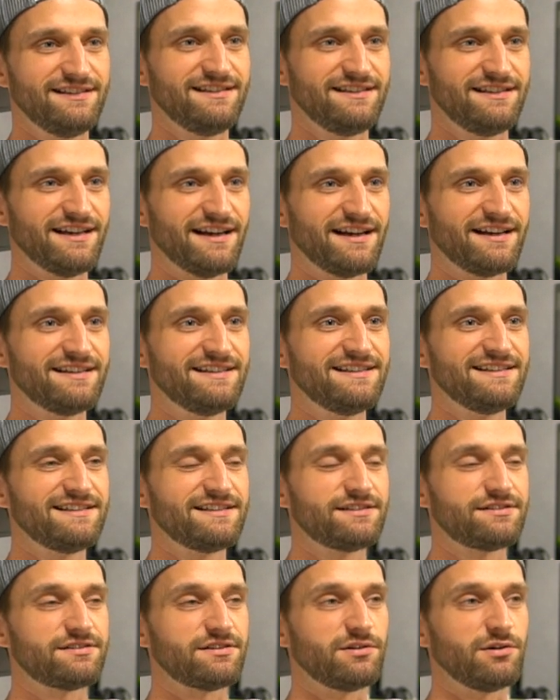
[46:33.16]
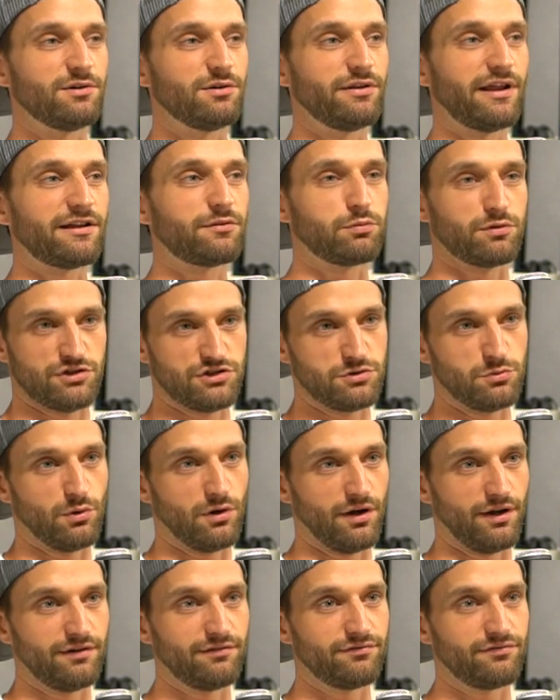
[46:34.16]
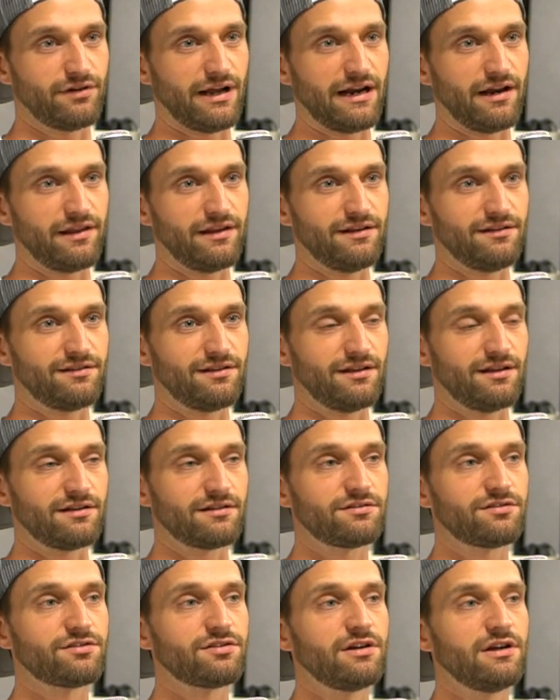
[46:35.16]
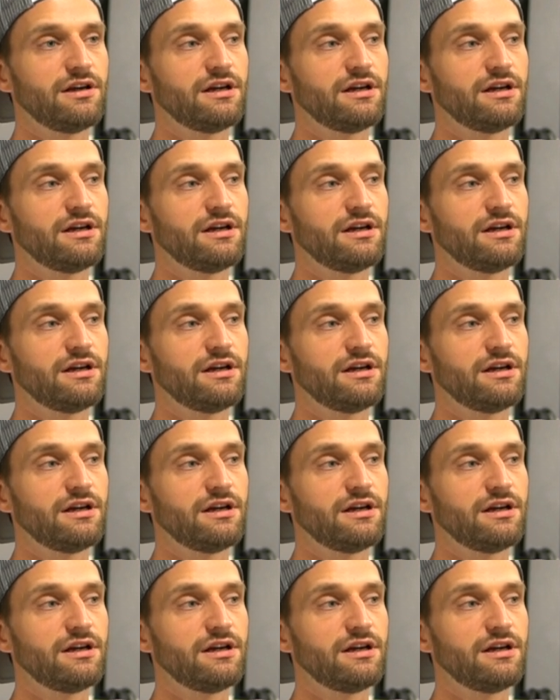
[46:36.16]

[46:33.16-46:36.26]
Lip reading: Yeah. So that's what you want out of these things.